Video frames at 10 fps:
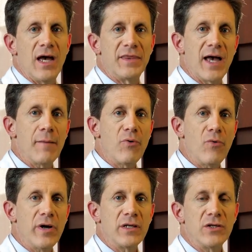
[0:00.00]
At that
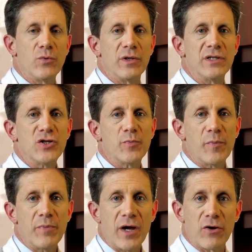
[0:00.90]
point, you will need to
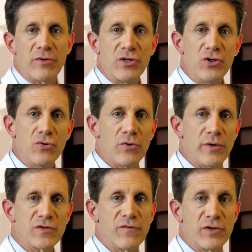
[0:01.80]
prepare the
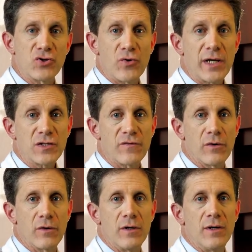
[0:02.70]
uterus for the transfer.
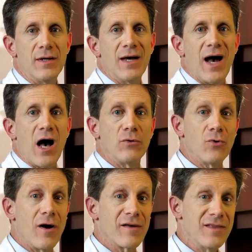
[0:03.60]
How
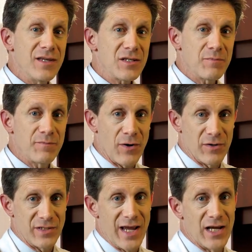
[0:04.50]
long this
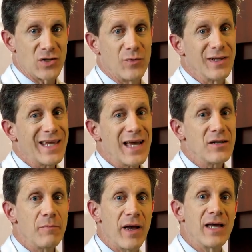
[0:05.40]
part takes will again
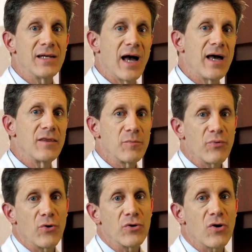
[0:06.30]
depend on the
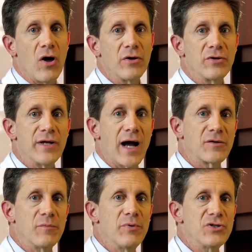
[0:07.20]
protocol your
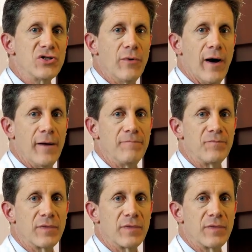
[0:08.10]
doctor puts you on.